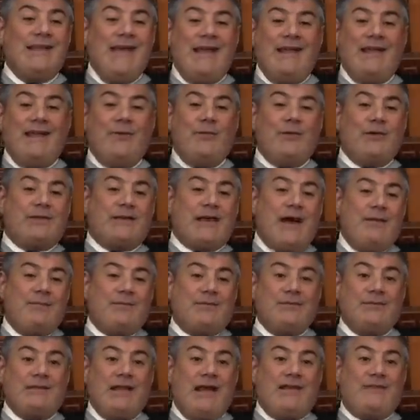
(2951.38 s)
Then he would
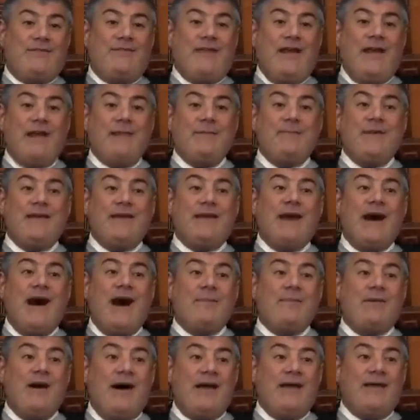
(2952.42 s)
come to that very big
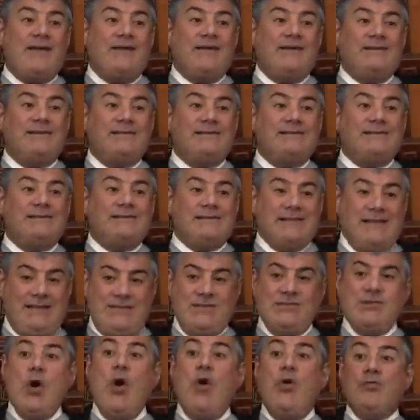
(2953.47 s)
rabbi,
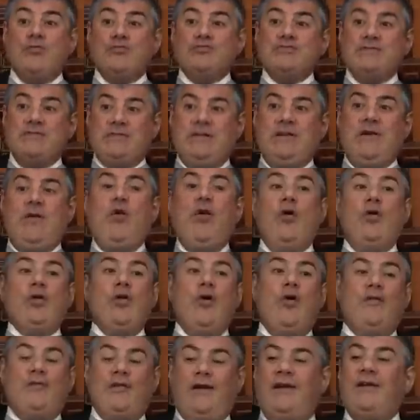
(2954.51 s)
that's known
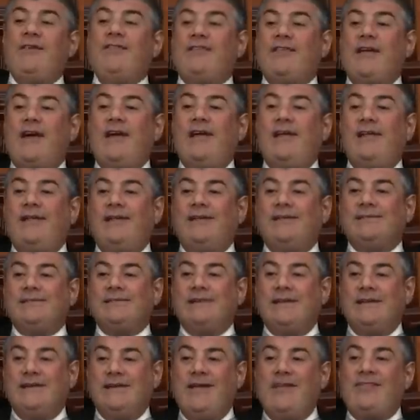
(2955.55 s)
all over Israel
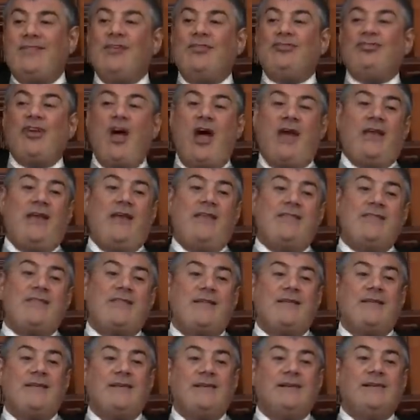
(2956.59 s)
as a
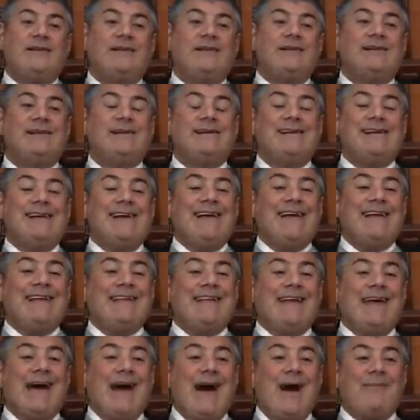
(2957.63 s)
giant.
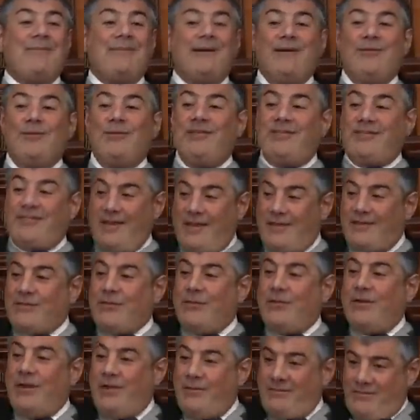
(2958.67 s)
And the rabbi would say
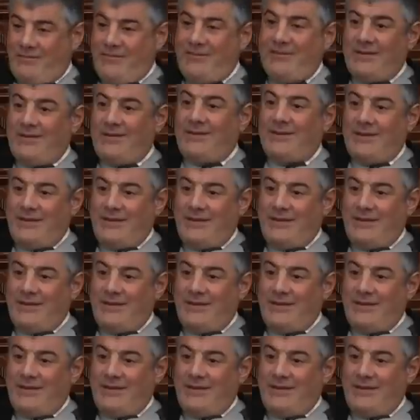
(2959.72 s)
to him,